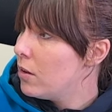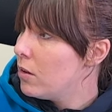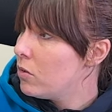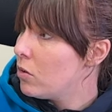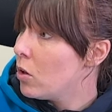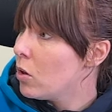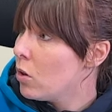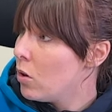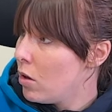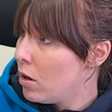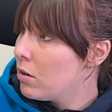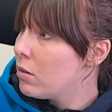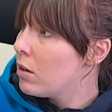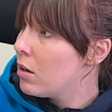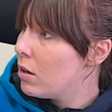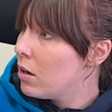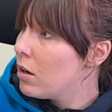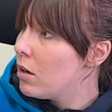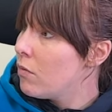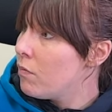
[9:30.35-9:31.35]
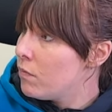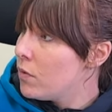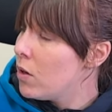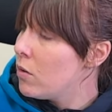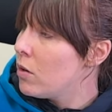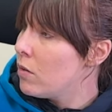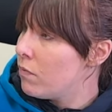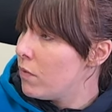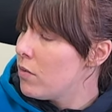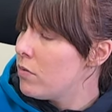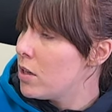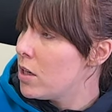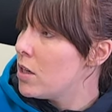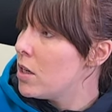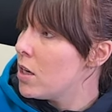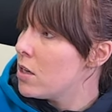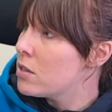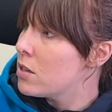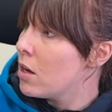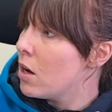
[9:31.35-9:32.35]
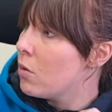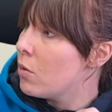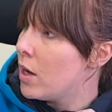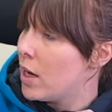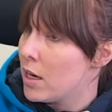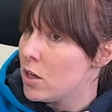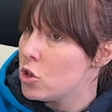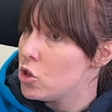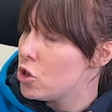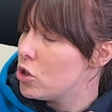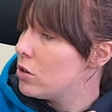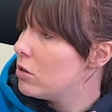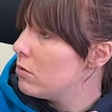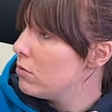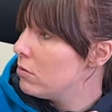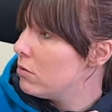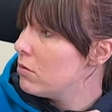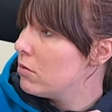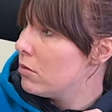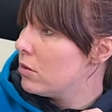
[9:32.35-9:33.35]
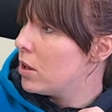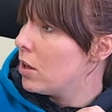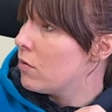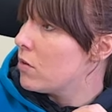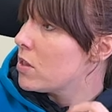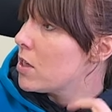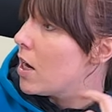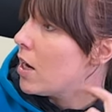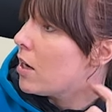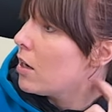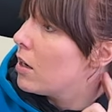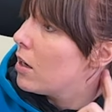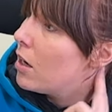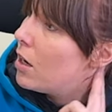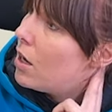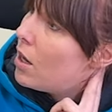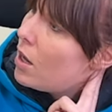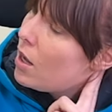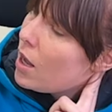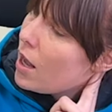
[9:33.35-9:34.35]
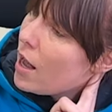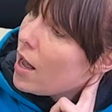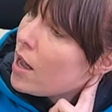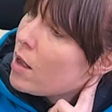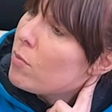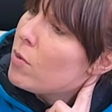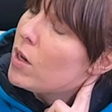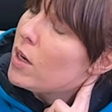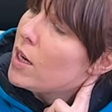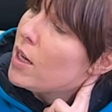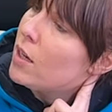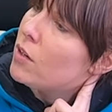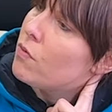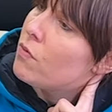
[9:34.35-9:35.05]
right. so few 15 years ago ish, give or take. Mm-hmm. Um, and he had a